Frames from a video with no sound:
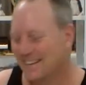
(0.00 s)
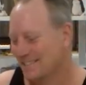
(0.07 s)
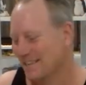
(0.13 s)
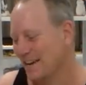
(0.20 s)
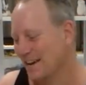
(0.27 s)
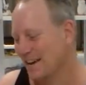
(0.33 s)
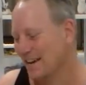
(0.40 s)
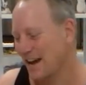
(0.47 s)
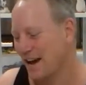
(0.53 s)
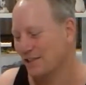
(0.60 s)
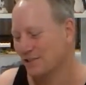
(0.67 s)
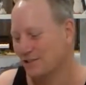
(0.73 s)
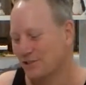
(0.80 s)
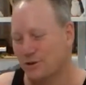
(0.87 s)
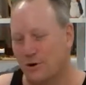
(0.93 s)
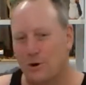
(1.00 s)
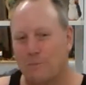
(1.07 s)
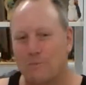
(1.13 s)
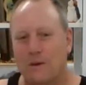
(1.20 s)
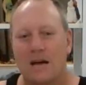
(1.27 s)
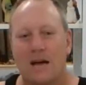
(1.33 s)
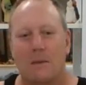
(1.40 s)
So yeah, go to
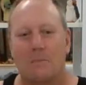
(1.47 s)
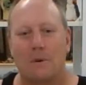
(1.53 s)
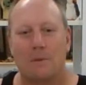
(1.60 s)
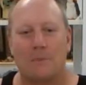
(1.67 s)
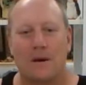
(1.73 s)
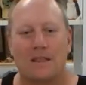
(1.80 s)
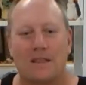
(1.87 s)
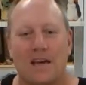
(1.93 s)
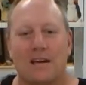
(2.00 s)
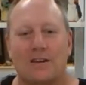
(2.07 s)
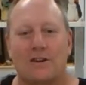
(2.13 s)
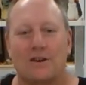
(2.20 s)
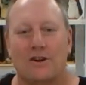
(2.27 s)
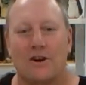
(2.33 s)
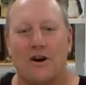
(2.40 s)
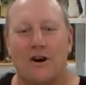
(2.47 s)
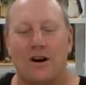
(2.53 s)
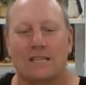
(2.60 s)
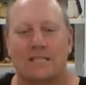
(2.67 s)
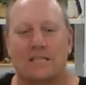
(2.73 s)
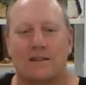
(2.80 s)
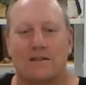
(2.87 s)
Storm. But big thank you
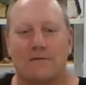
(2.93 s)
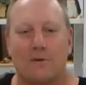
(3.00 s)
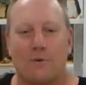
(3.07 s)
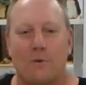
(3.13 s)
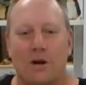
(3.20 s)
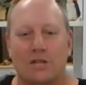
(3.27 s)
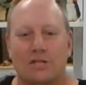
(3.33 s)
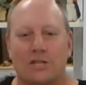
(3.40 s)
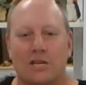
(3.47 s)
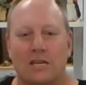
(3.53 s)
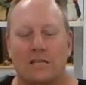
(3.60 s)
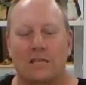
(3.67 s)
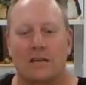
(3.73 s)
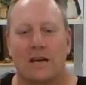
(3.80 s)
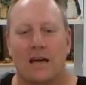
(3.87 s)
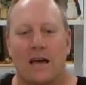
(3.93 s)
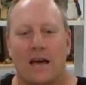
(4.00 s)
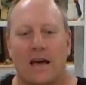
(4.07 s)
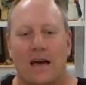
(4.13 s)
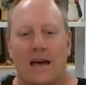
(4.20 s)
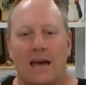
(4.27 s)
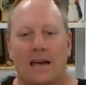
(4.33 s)
guys for watching.
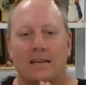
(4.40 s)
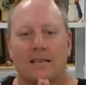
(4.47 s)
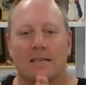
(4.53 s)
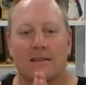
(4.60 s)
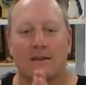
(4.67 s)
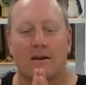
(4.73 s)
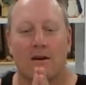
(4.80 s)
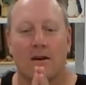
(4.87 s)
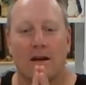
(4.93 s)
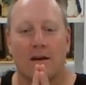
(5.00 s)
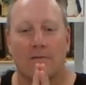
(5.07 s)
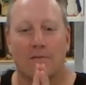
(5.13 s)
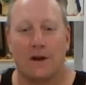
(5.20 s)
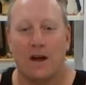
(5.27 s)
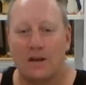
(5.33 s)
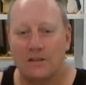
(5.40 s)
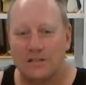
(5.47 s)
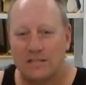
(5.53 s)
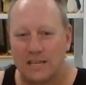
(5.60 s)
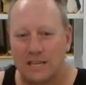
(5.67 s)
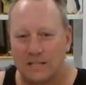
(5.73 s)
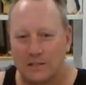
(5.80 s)
And if I don't
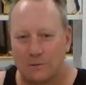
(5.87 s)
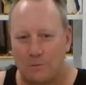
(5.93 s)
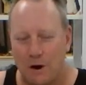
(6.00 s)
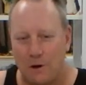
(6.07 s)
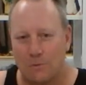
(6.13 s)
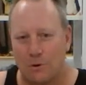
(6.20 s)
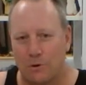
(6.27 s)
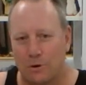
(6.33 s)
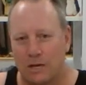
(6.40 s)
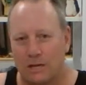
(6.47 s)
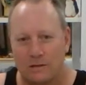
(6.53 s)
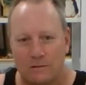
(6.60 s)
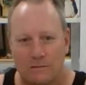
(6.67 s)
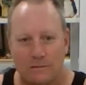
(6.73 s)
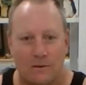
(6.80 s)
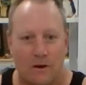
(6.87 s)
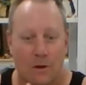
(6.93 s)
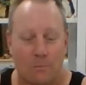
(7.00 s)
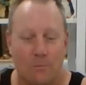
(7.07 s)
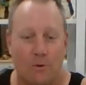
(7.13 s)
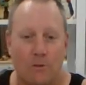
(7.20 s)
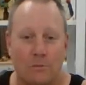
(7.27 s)
see you tomorrow morning, I
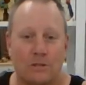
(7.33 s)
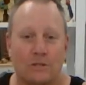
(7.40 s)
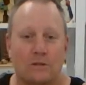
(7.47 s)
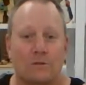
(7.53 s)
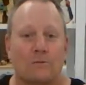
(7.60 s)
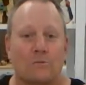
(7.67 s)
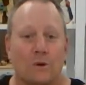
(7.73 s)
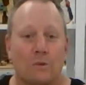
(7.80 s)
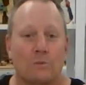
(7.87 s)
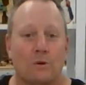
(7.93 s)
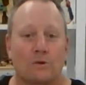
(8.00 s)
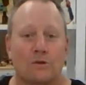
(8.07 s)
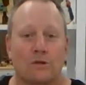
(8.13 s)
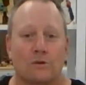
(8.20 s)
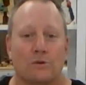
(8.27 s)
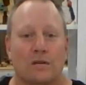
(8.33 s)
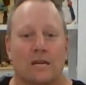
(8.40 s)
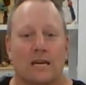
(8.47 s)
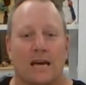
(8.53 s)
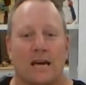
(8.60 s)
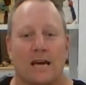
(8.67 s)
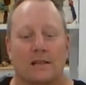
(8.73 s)
promise we will do it
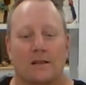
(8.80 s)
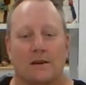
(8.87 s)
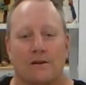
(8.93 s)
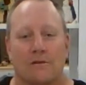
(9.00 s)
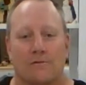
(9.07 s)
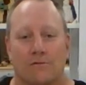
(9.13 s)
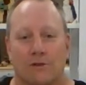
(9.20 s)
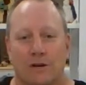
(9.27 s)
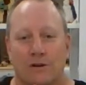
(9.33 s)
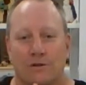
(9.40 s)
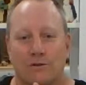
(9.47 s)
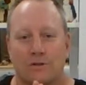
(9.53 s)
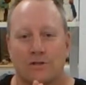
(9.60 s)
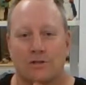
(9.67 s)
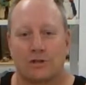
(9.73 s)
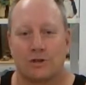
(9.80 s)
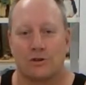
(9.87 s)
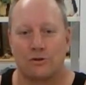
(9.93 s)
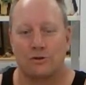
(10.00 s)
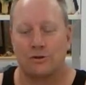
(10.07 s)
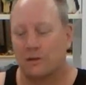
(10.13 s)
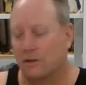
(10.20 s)
again real
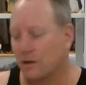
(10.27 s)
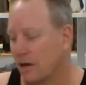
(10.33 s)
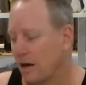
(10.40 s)
soon.